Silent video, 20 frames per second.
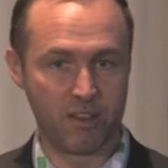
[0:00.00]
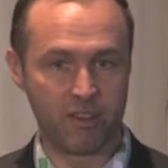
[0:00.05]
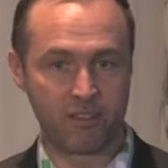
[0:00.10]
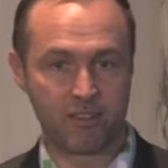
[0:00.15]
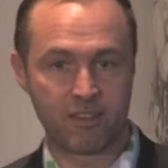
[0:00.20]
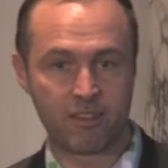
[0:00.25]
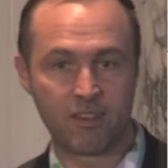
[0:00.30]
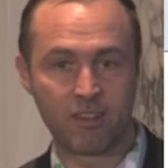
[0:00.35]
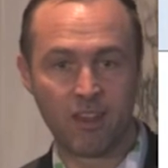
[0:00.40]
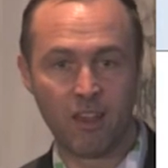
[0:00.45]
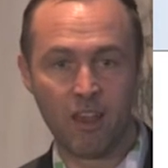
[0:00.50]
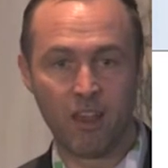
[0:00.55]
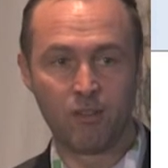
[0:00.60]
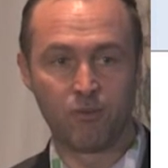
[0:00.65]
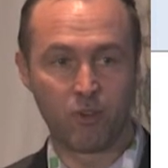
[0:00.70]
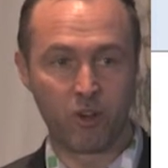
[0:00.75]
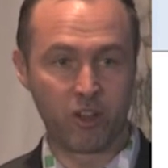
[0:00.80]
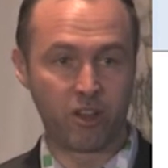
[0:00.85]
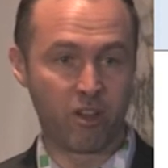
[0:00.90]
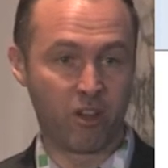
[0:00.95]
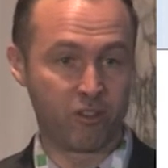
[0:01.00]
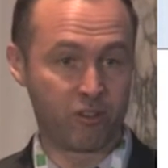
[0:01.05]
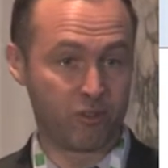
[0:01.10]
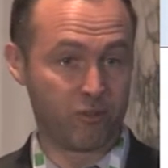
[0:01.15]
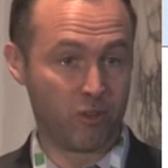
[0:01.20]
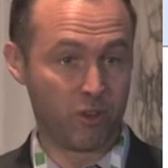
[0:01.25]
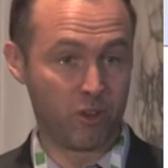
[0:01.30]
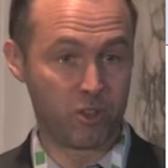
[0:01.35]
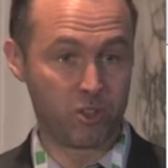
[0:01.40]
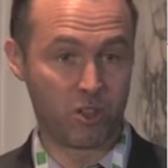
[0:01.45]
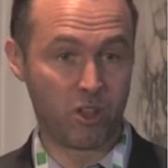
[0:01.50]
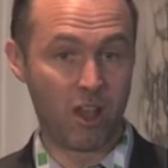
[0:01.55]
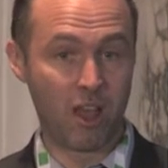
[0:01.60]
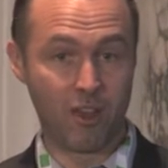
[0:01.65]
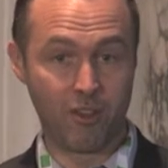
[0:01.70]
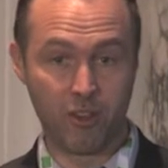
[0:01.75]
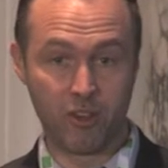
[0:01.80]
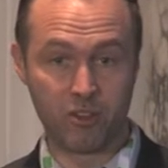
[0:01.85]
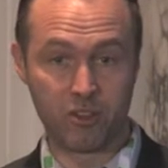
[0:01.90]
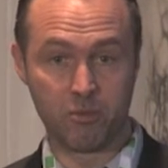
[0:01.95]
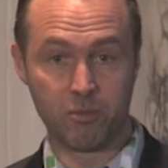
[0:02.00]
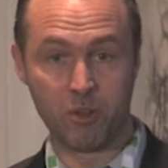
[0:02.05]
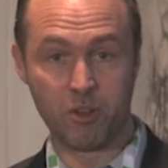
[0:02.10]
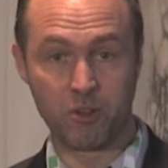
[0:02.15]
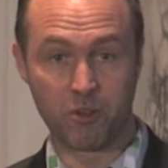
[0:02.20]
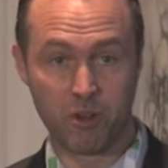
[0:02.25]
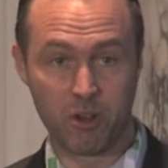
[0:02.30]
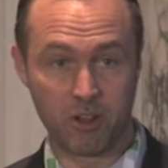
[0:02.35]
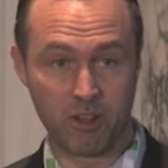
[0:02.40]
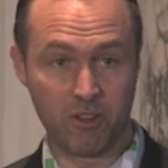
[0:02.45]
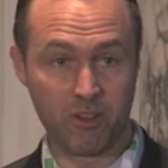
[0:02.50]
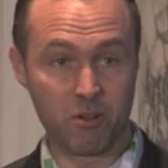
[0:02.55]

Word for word: it's very controversial how they should be treated.